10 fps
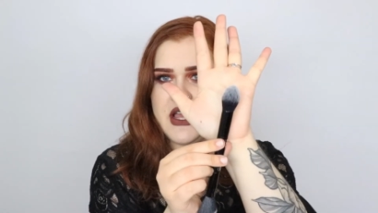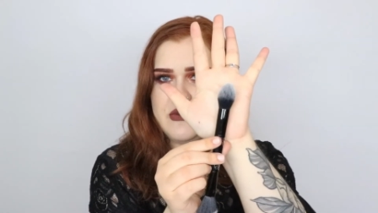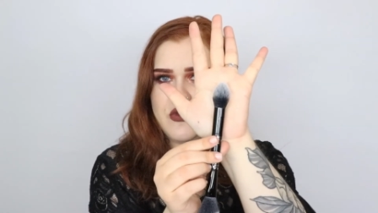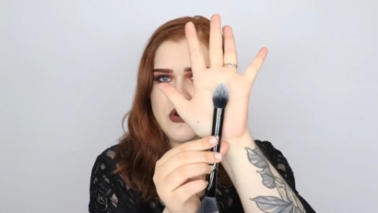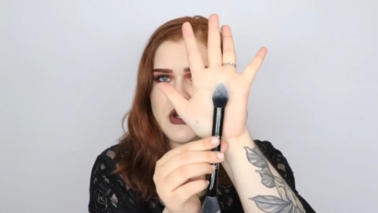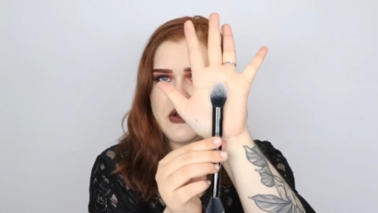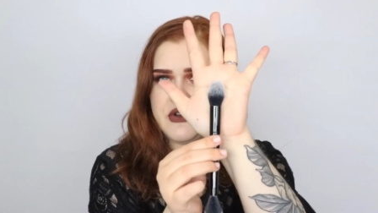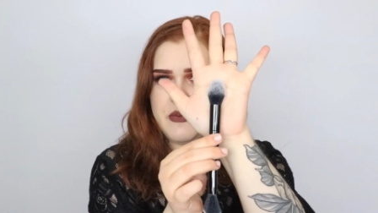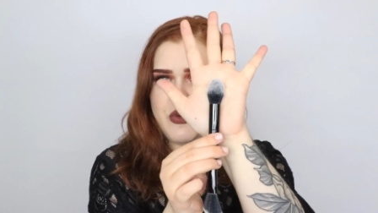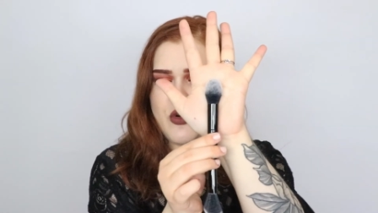and more of
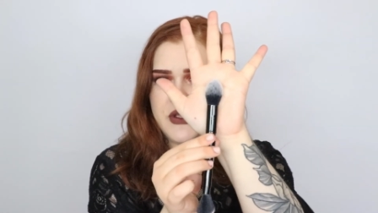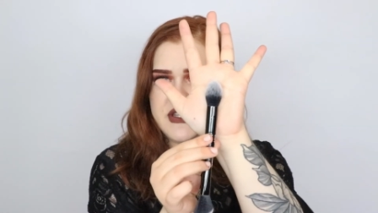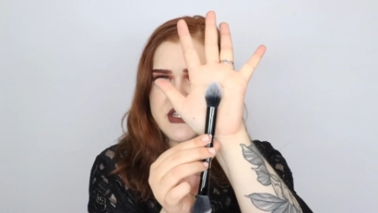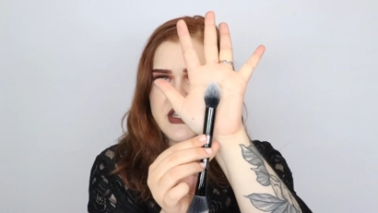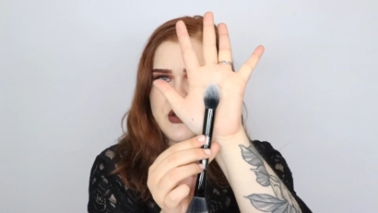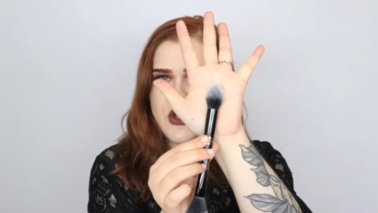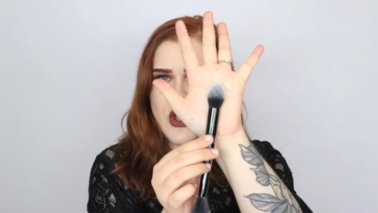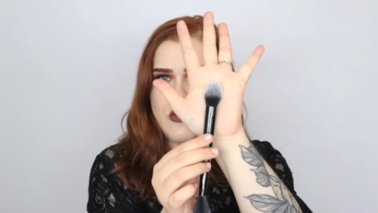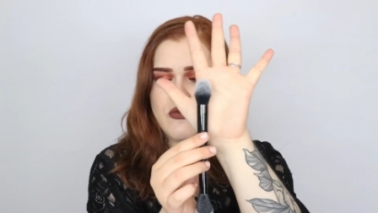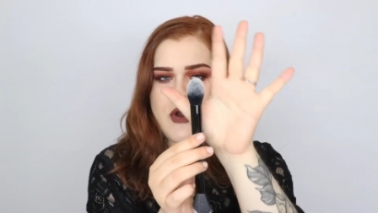a pointed
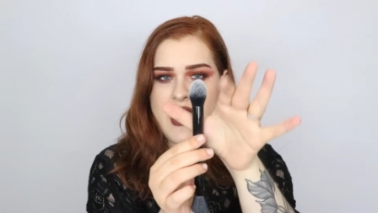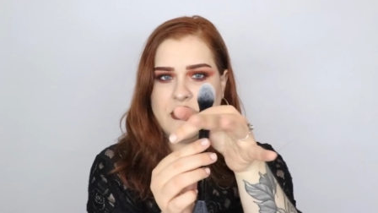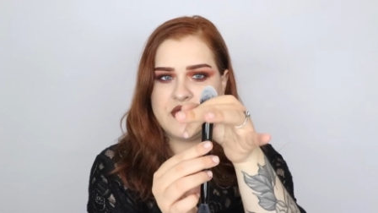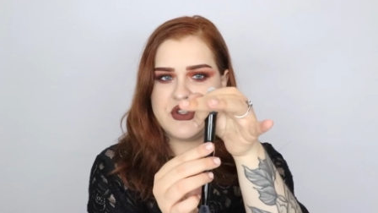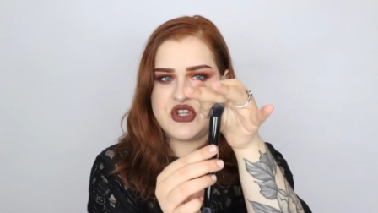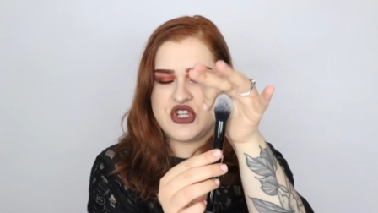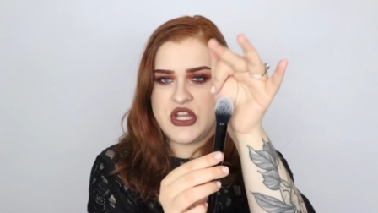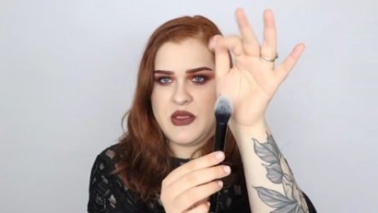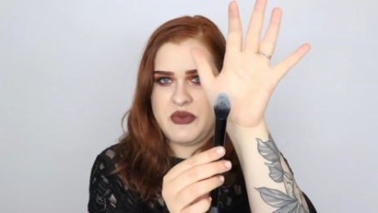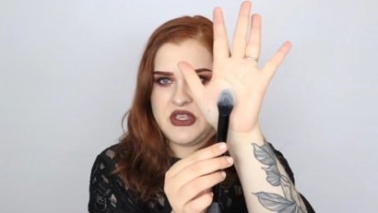round
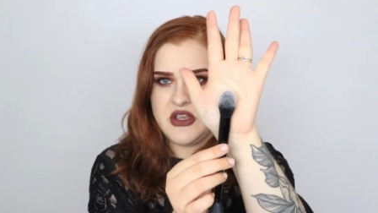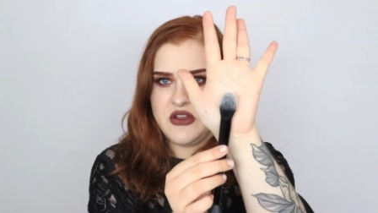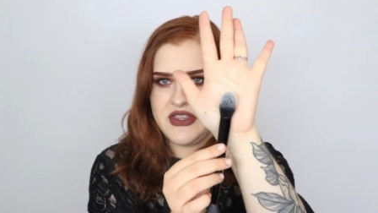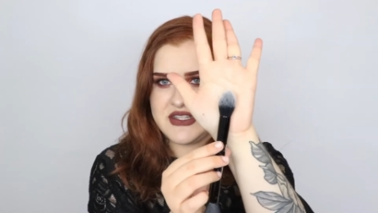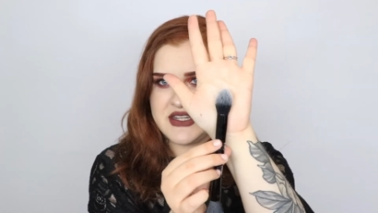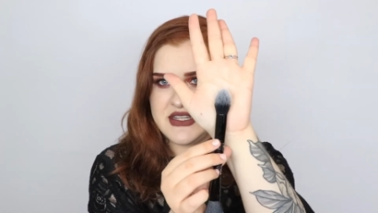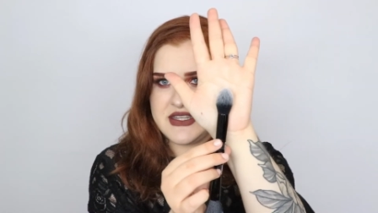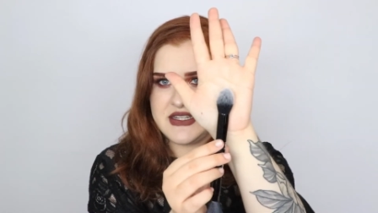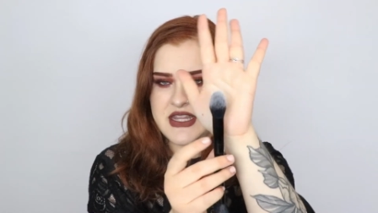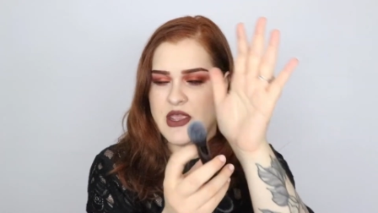shape here that's nice
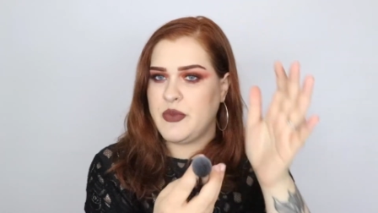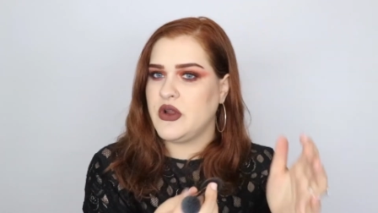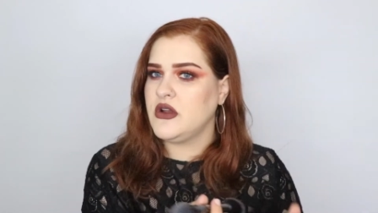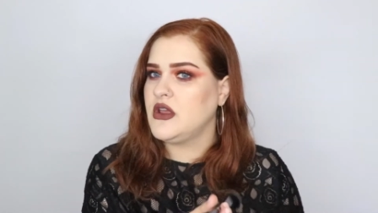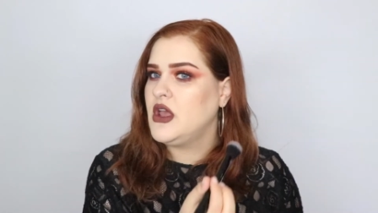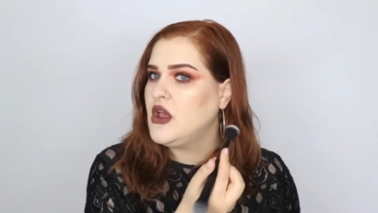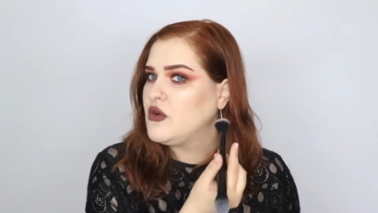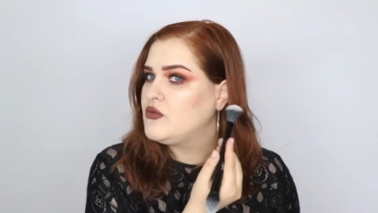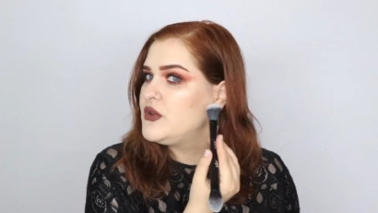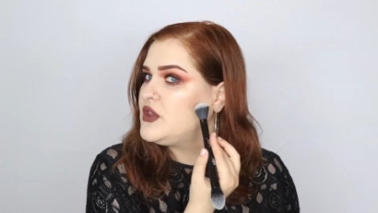and tapered
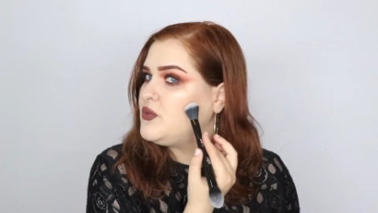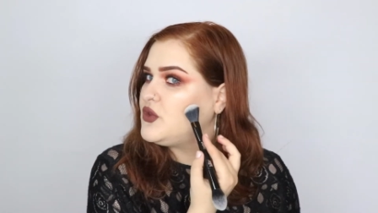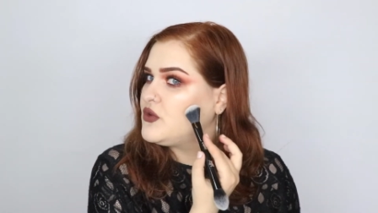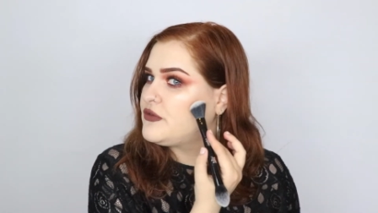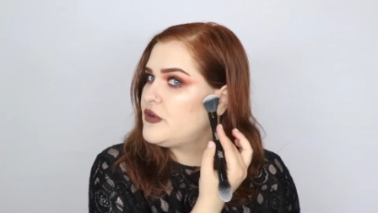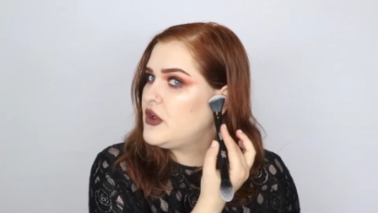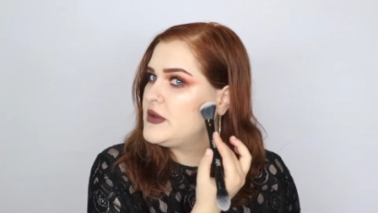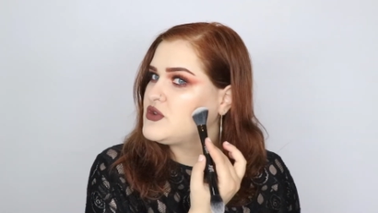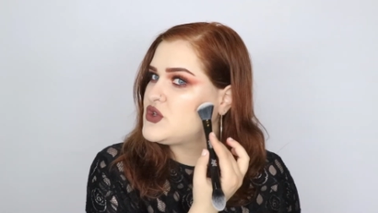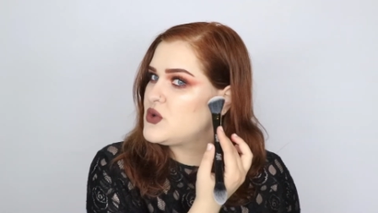really beautiful,
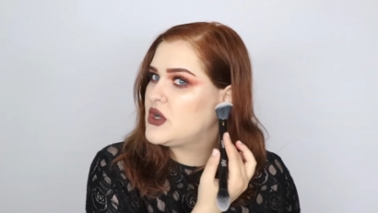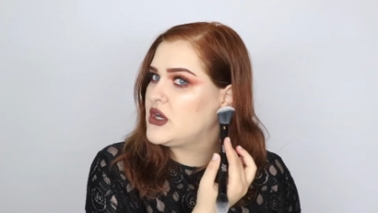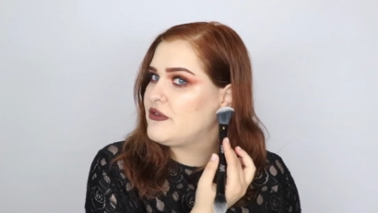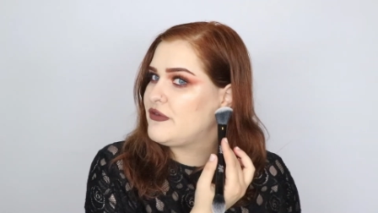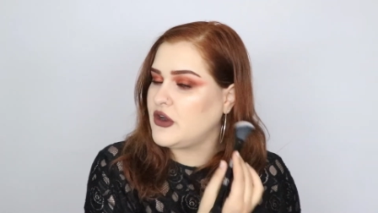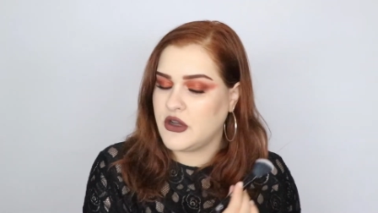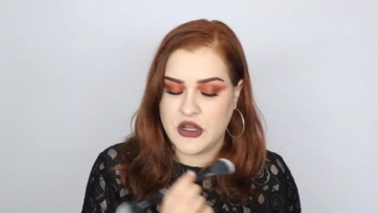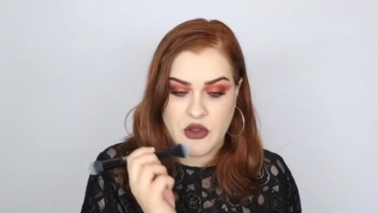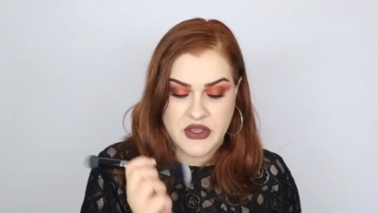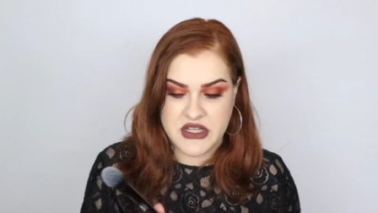I'm sure, for
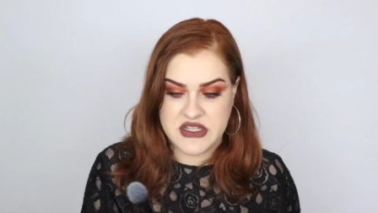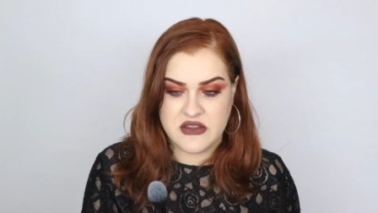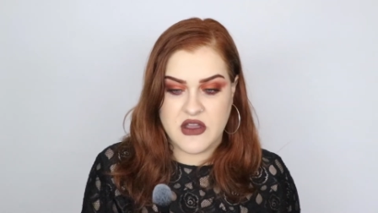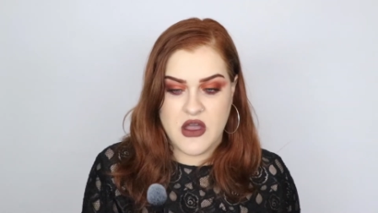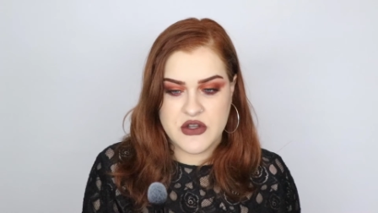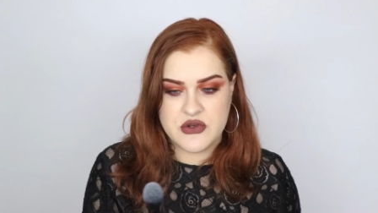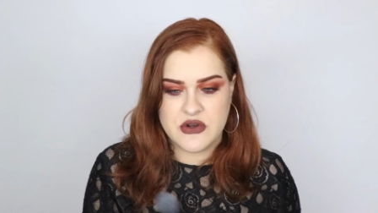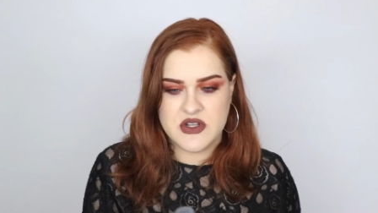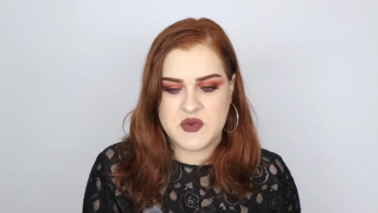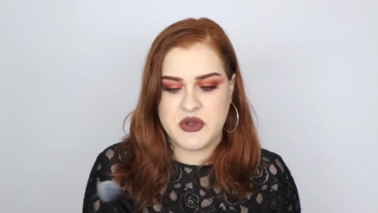going into the
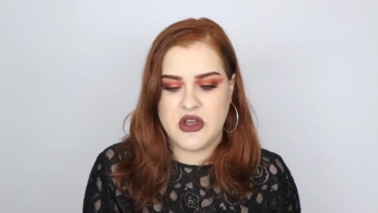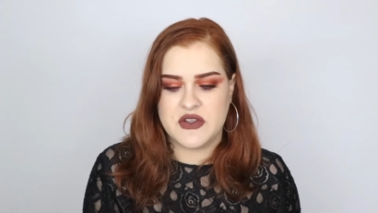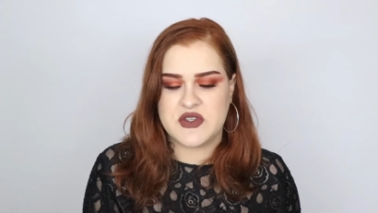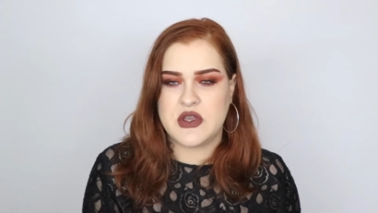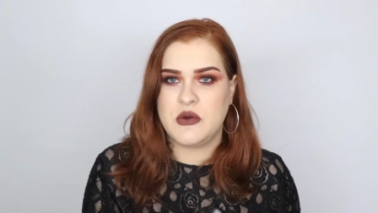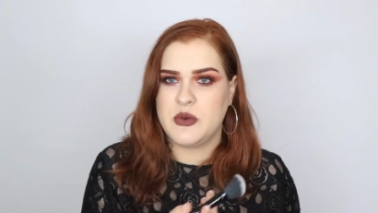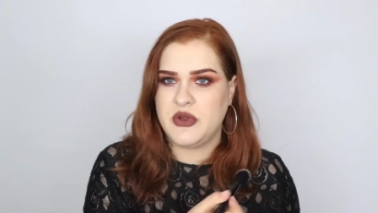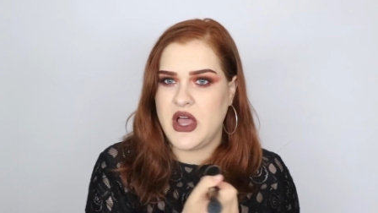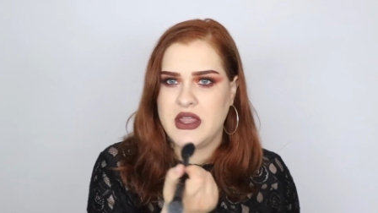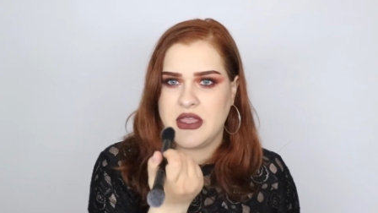contours, but also
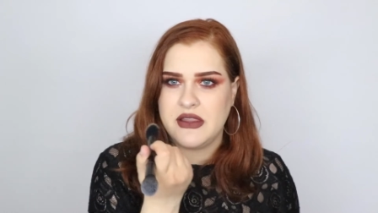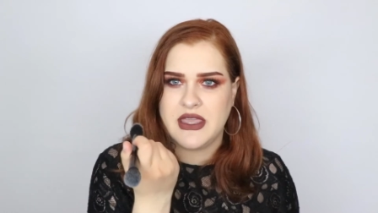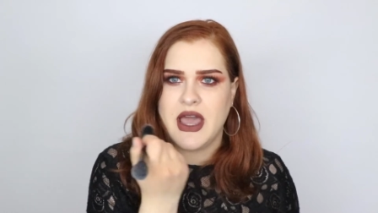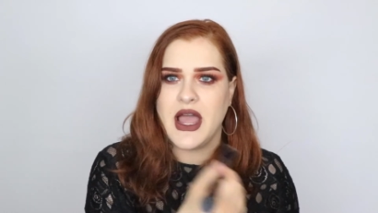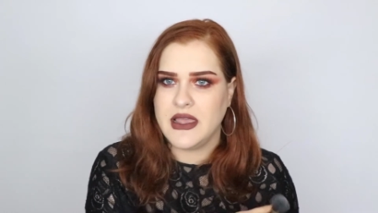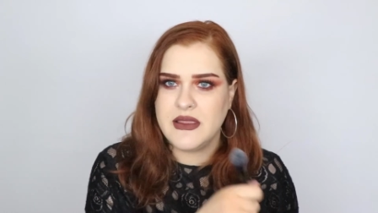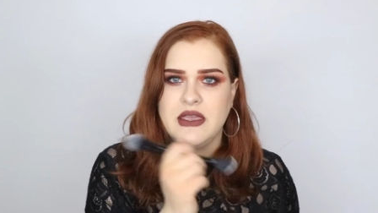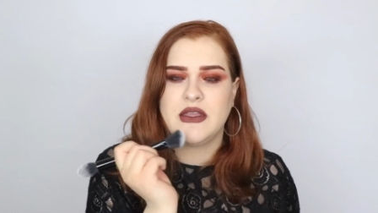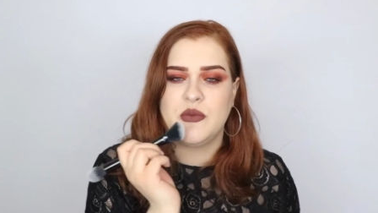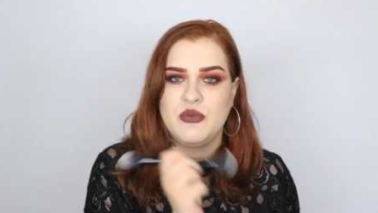applying like
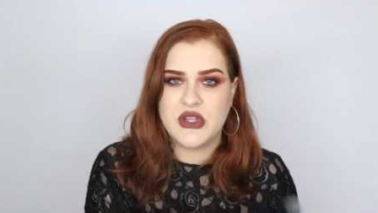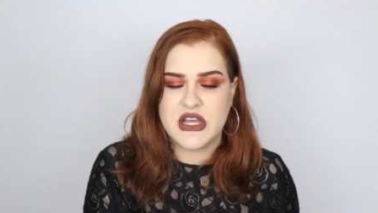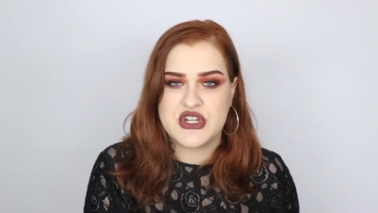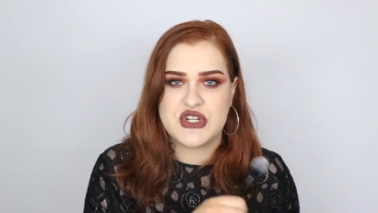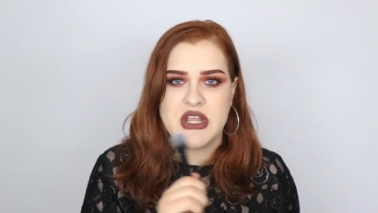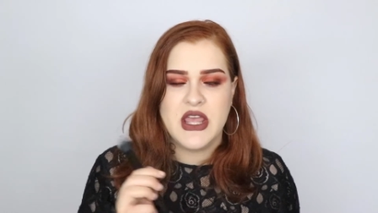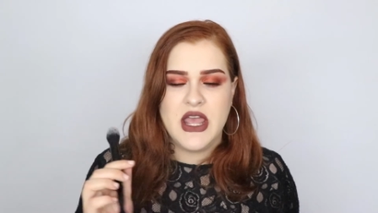highlight and blush.